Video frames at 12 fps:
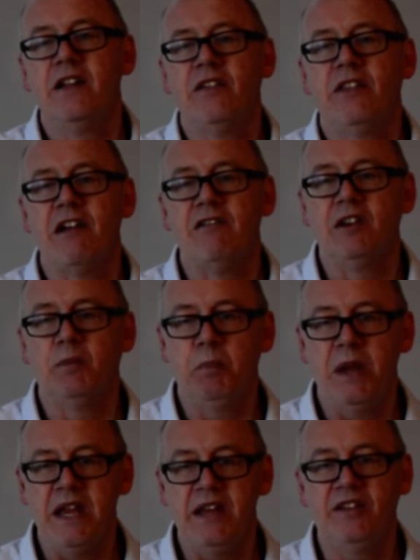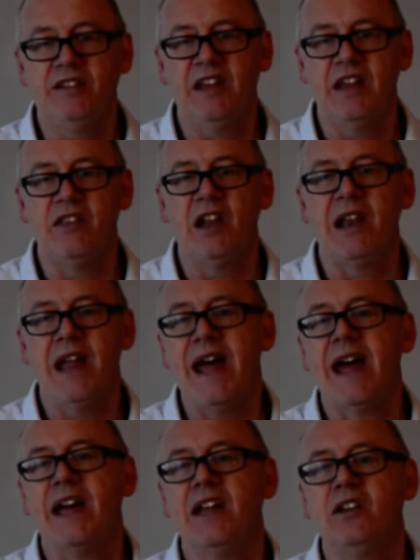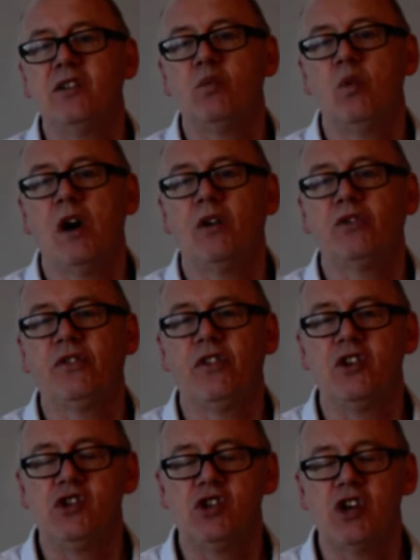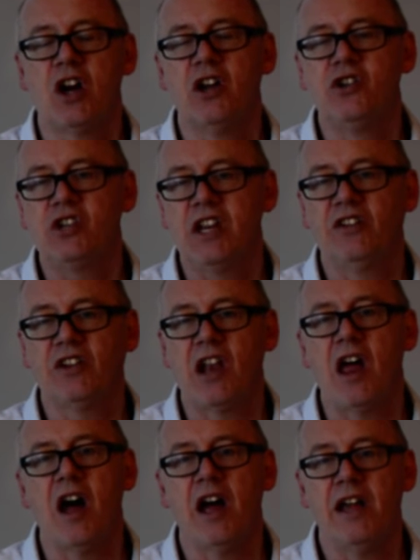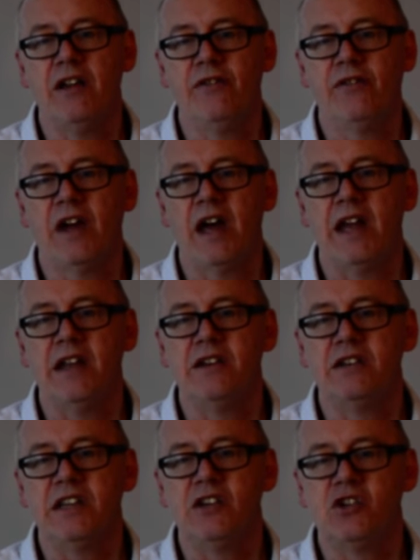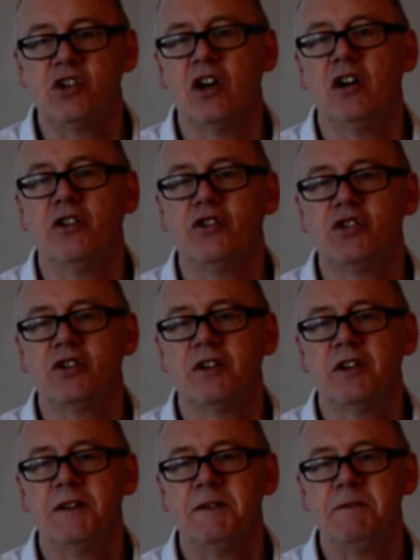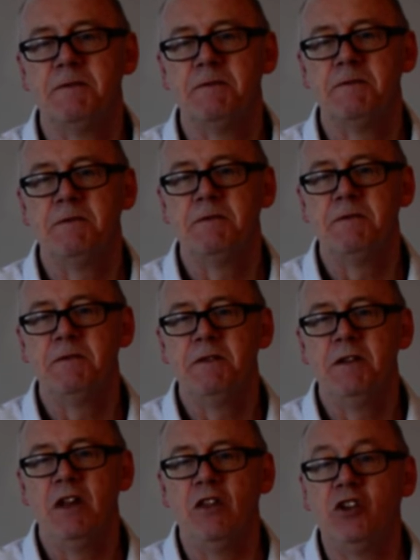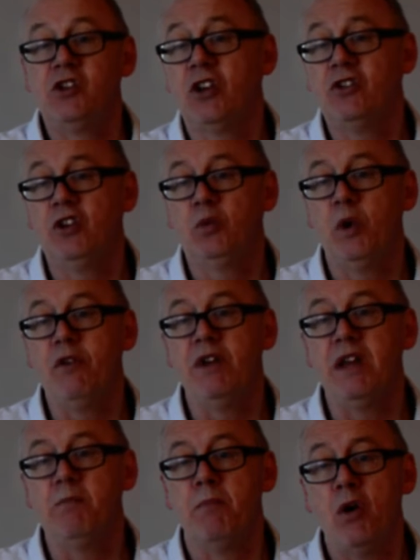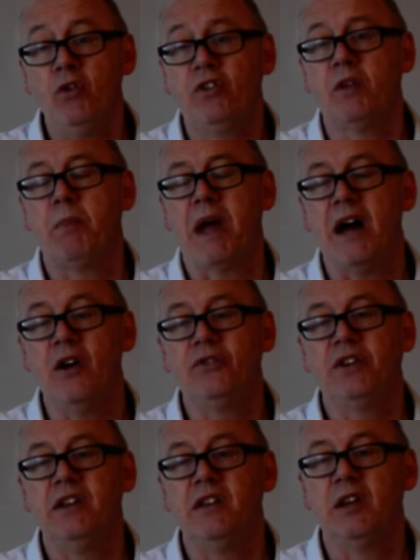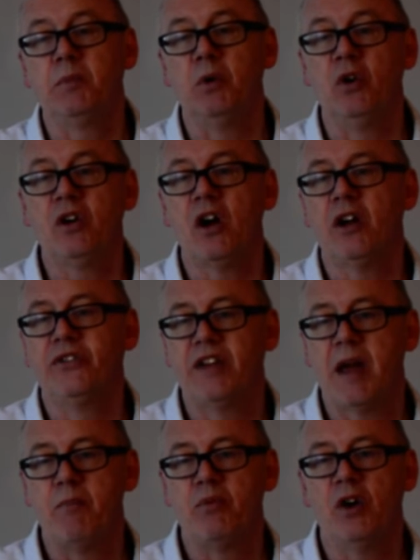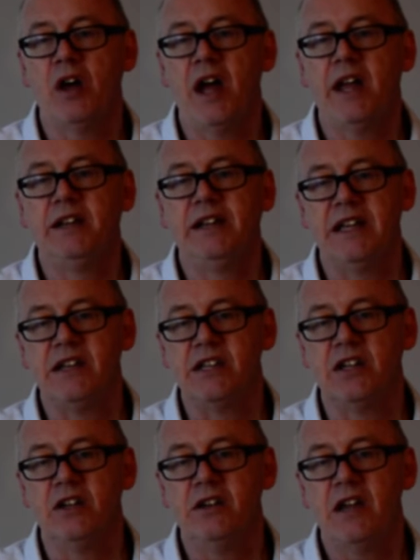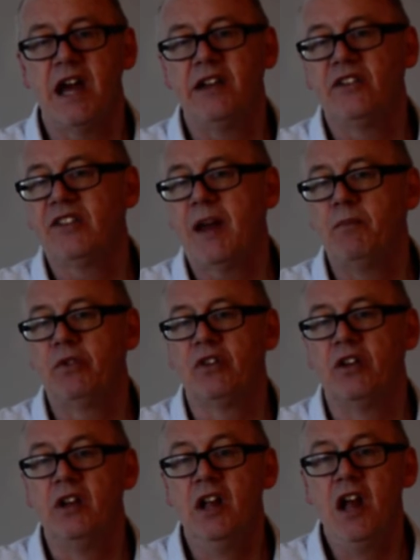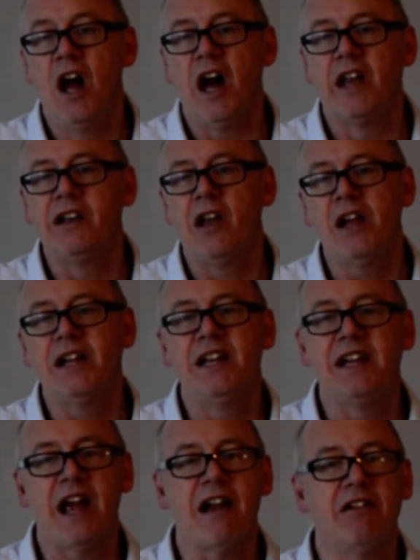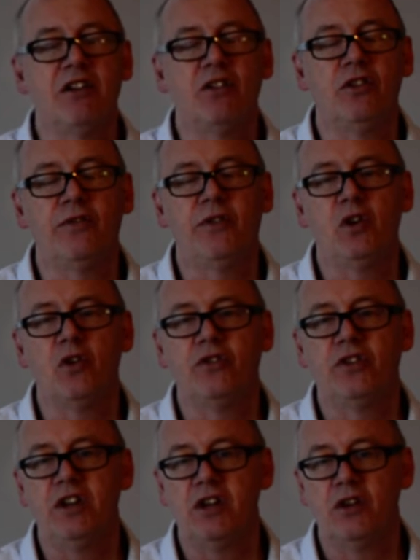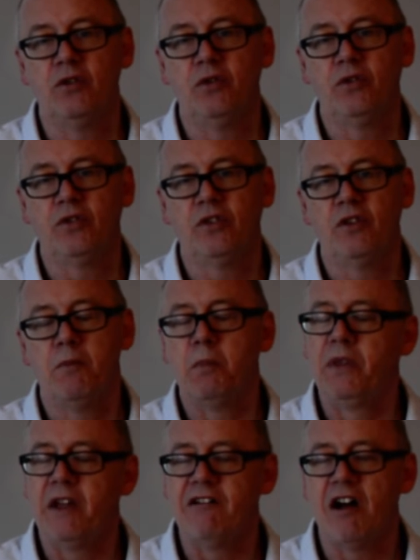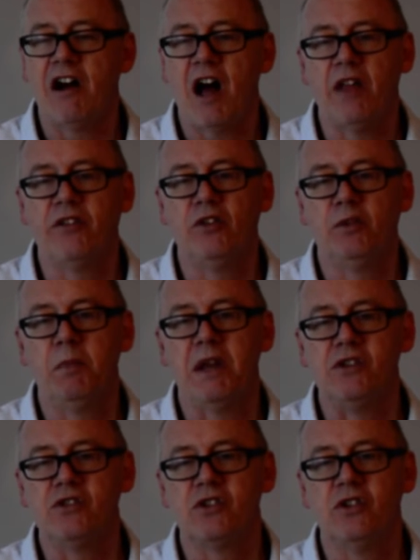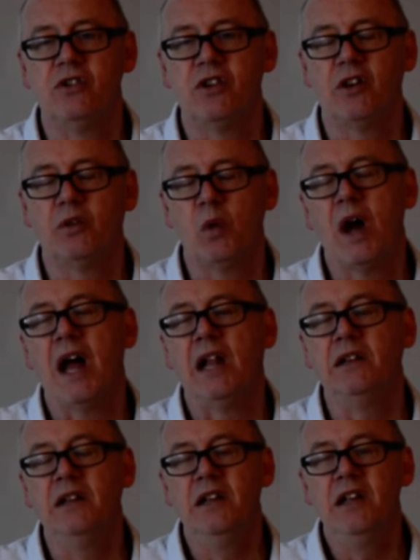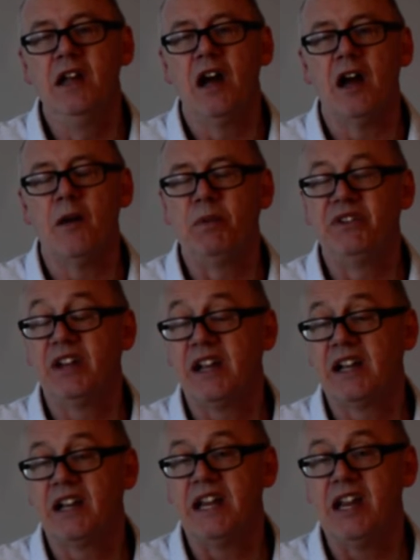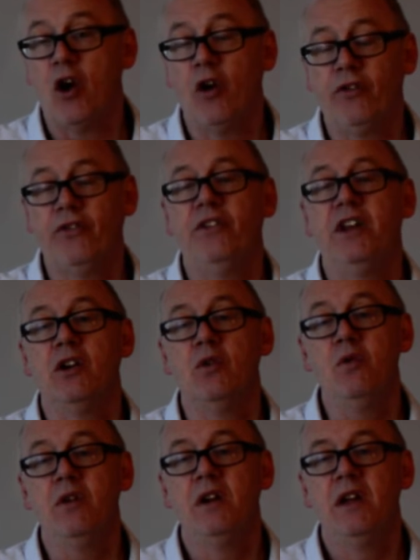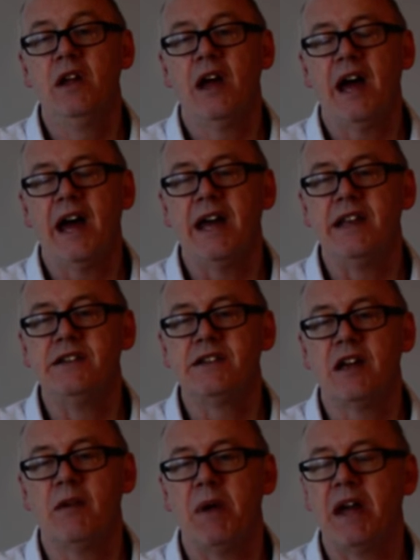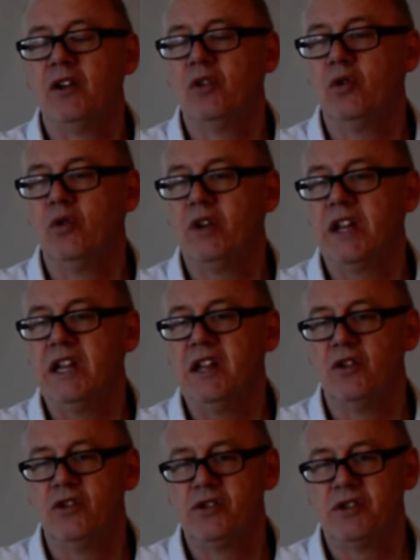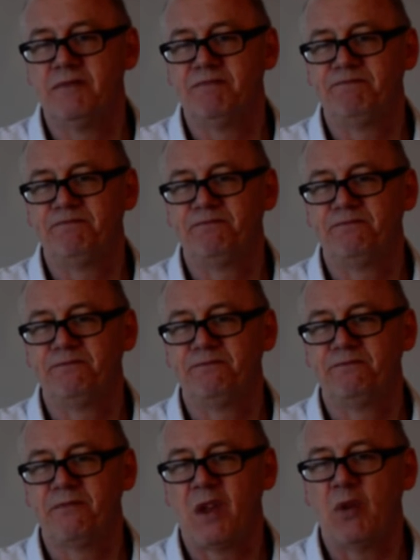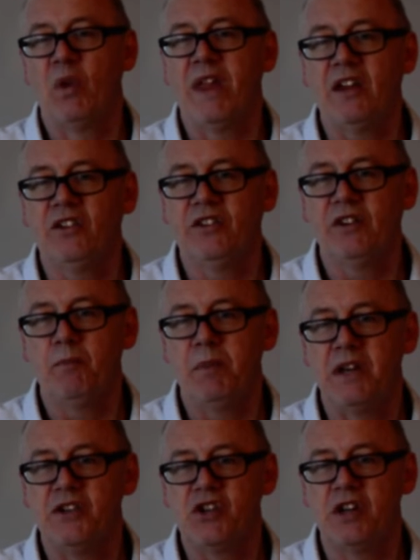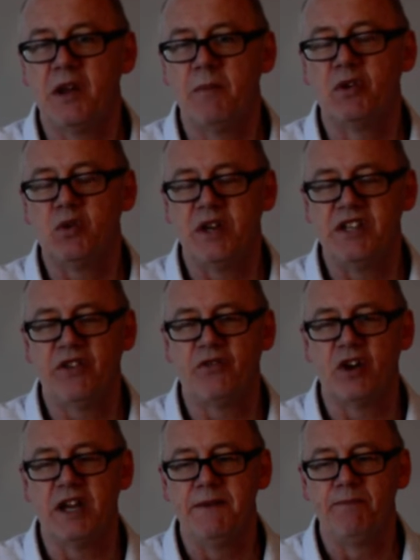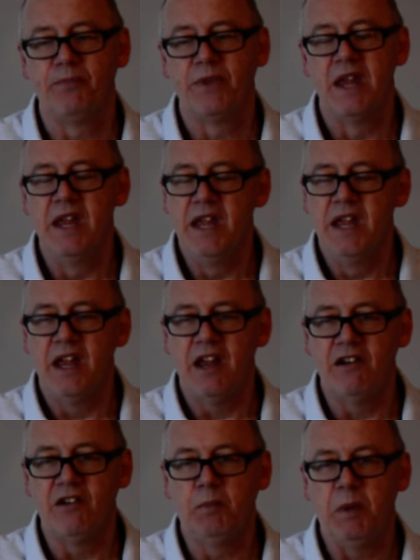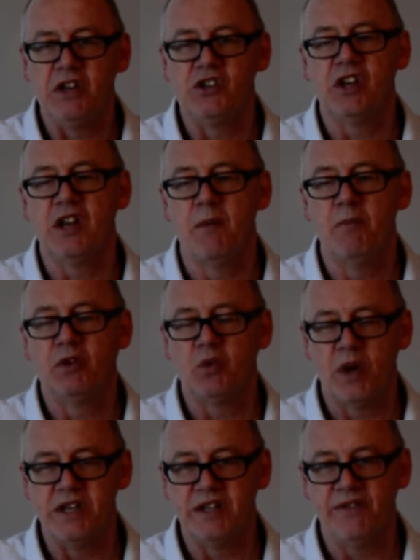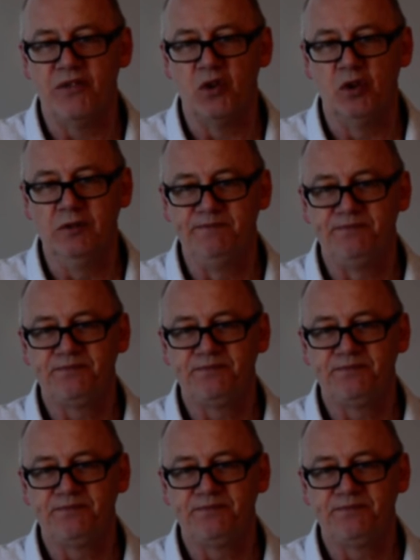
there is peace in the land whilst the judge is alive and in charge. The judges we read most about in this book are Deborah and Gideon and Samson, unlikely characters for God to use. But there are others mentioned as well, particularly Othniel and a man called Ehud. Well, that's picture number 23. Here is picture number 24.